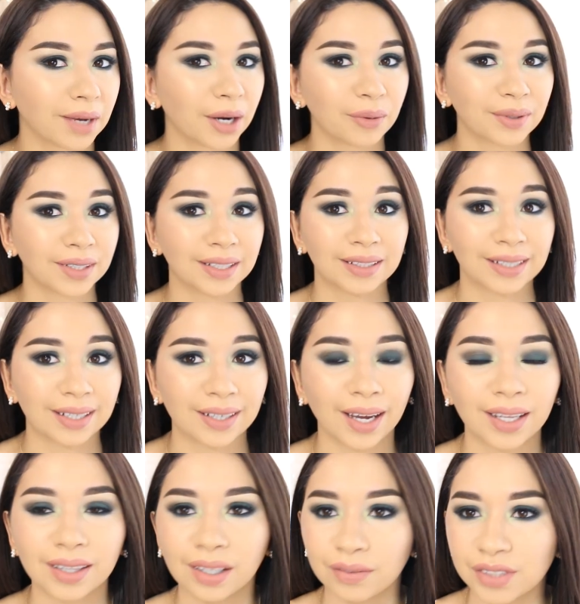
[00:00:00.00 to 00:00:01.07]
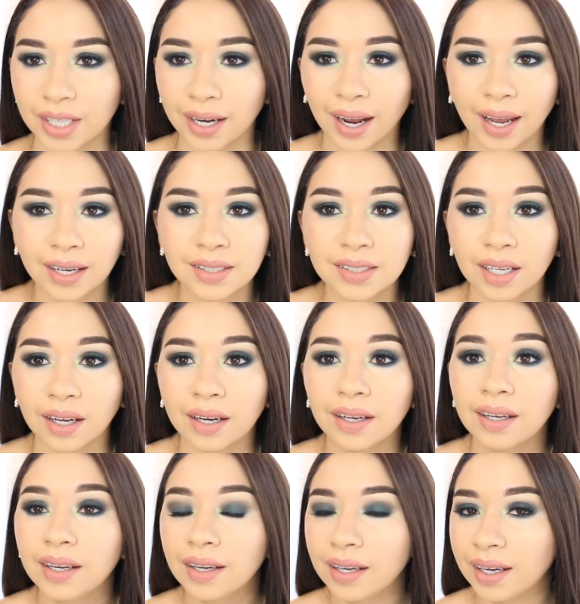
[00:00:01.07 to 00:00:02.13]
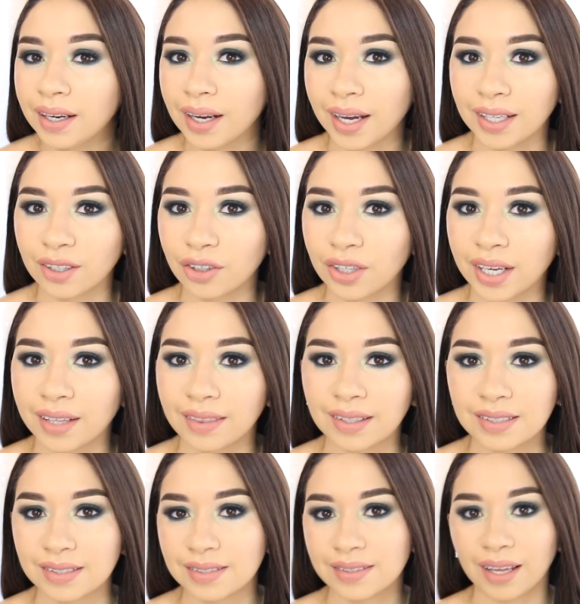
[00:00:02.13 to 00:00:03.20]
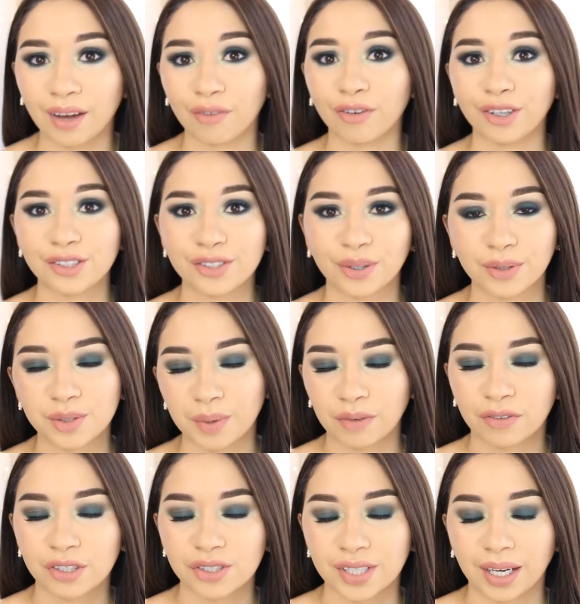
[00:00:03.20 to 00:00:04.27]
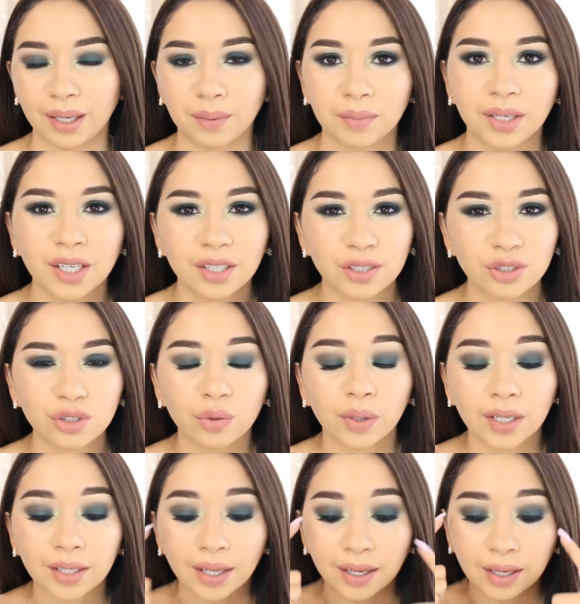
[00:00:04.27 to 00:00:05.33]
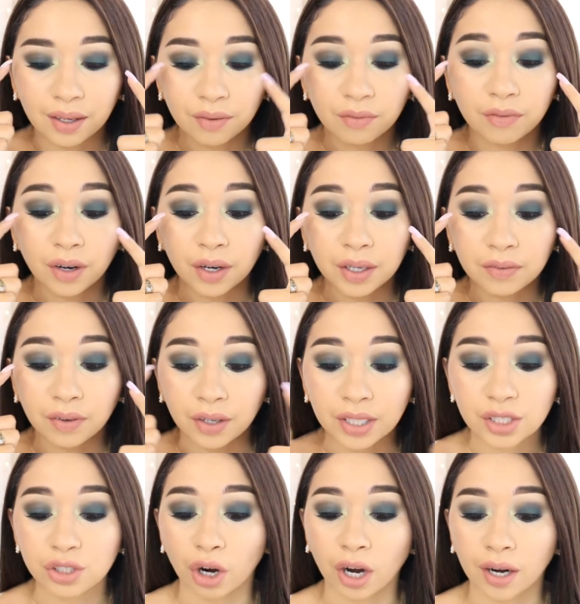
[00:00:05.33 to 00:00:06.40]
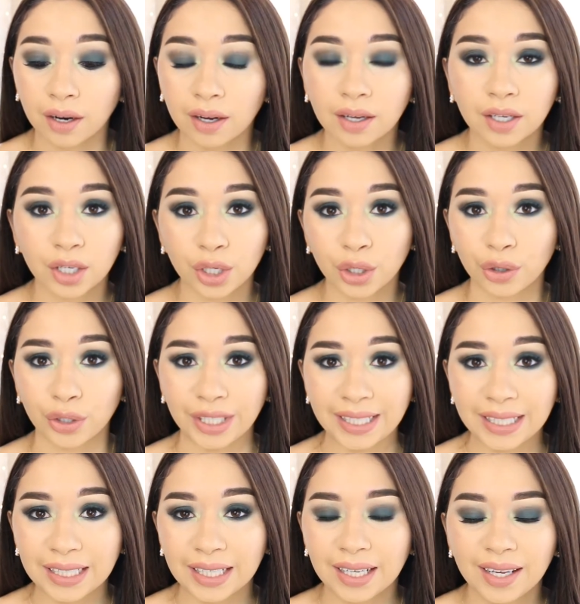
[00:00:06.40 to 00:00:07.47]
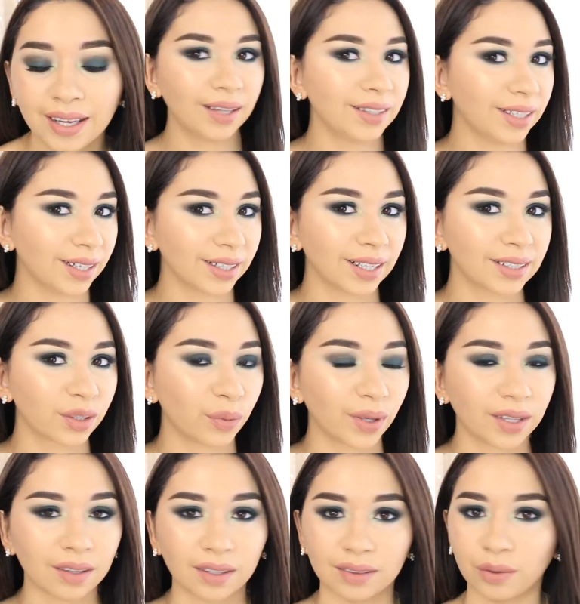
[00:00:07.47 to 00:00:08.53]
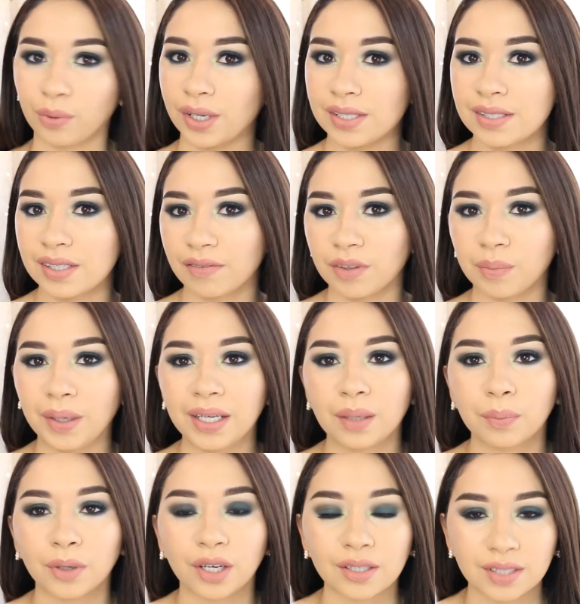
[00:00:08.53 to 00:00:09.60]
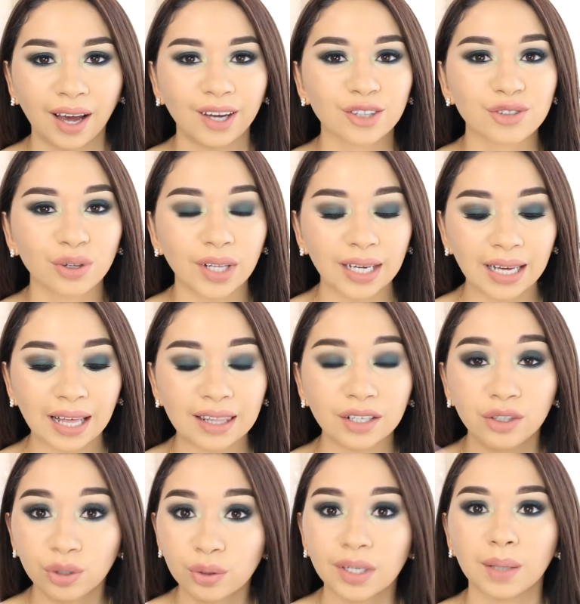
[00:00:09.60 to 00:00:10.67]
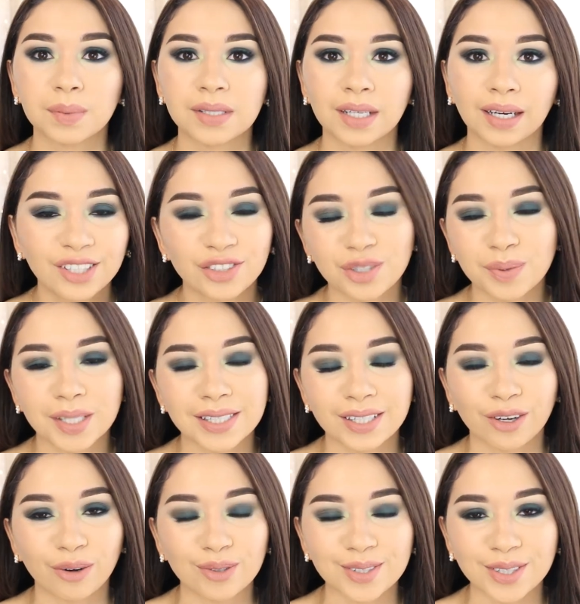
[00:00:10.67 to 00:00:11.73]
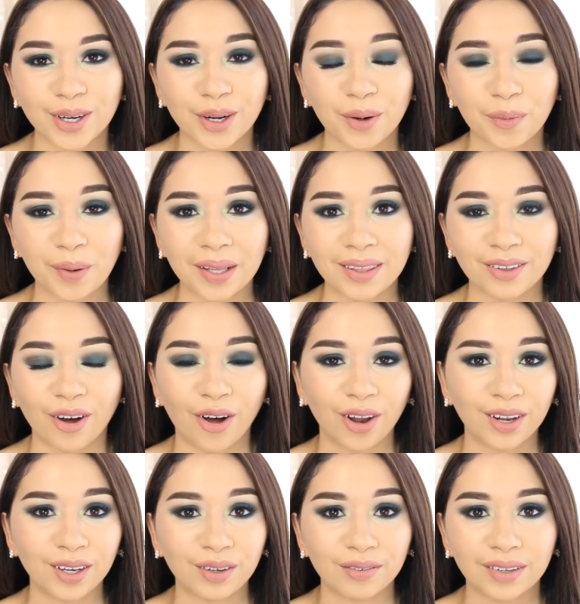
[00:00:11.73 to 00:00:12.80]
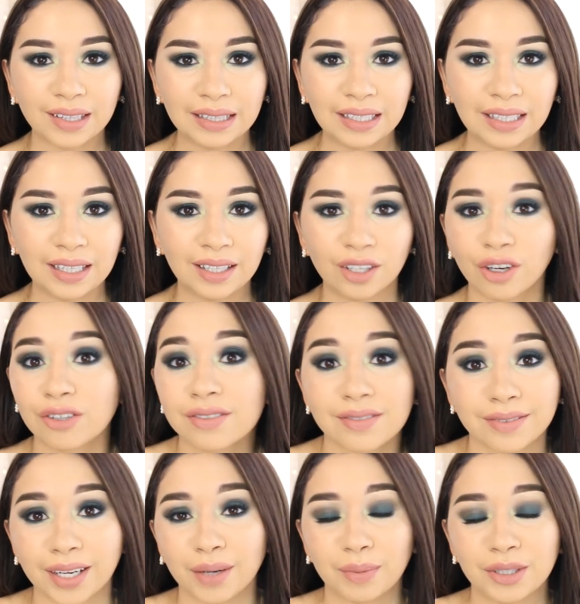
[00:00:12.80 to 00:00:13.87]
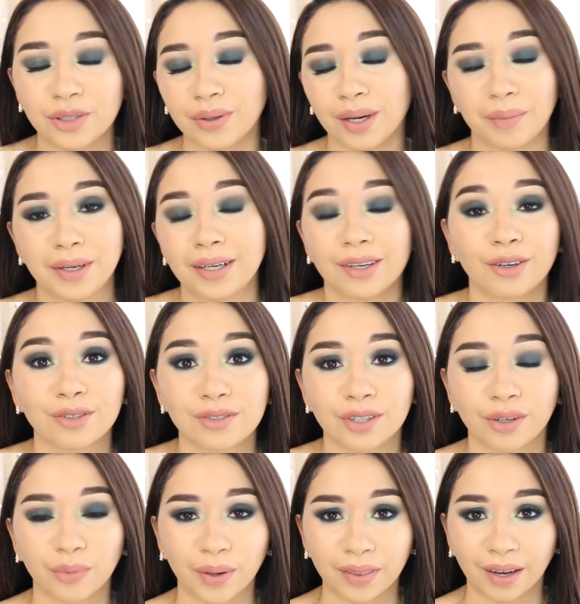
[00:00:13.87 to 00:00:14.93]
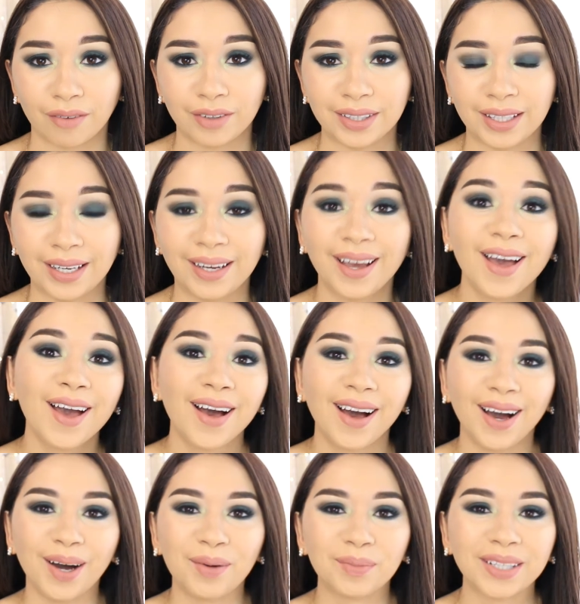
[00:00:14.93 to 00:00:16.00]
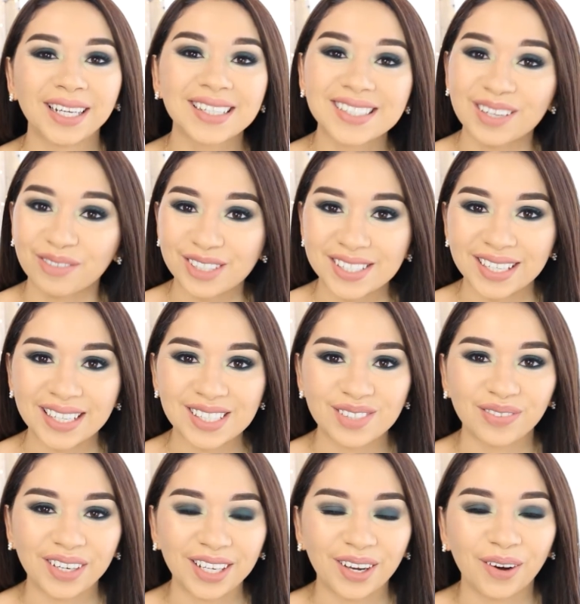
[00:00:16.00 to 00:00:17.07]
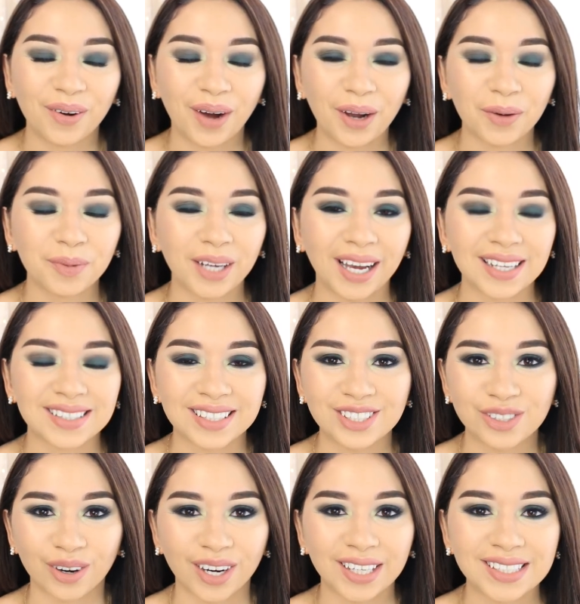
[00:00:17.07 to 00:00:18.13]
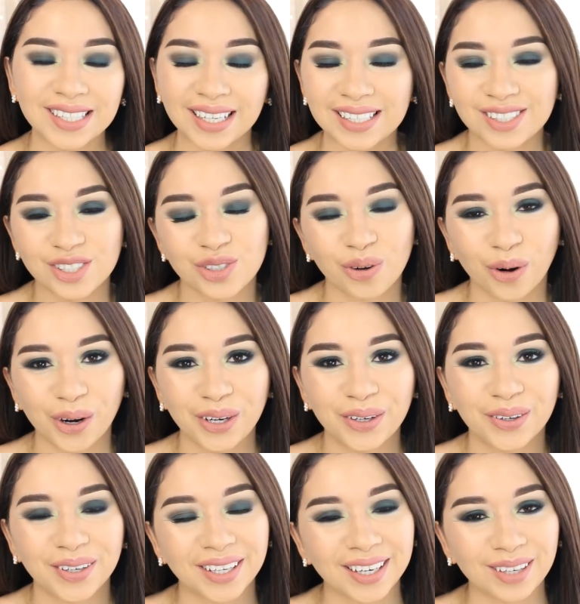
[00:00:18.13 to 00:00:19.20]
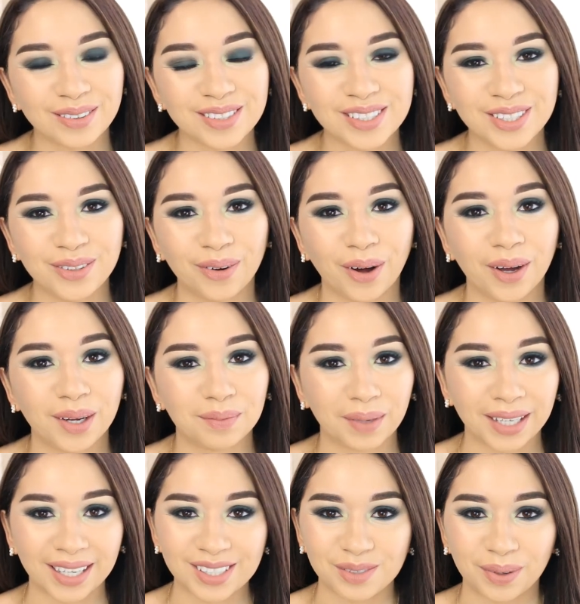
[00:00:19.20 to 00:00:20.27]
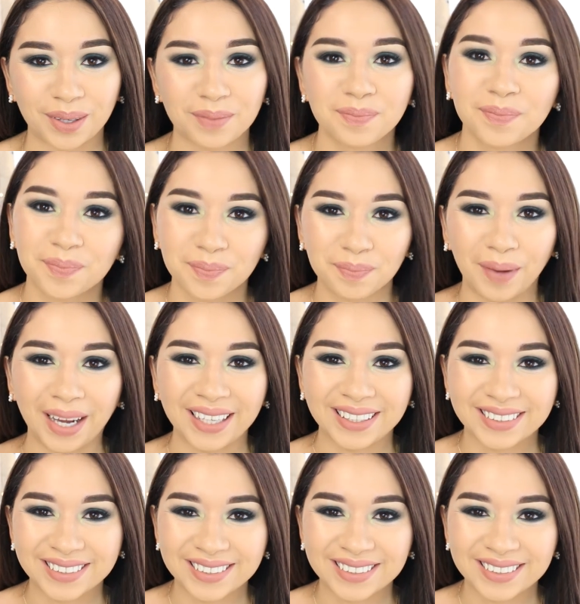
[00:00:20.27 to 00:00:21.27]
really did. I loved it. I hadn't done an eye look like this ever, so it was my first time doing like very, very dark green. And then I like the way that the rest of the makeup looks. I also like the nude lipstick just because it goes good with all of the looks that I've been doing. I mean, it goes good with everything. That is it for today's video. I hope you guys enjoyed today's tutorial, and I will see you all in my next one. Bye!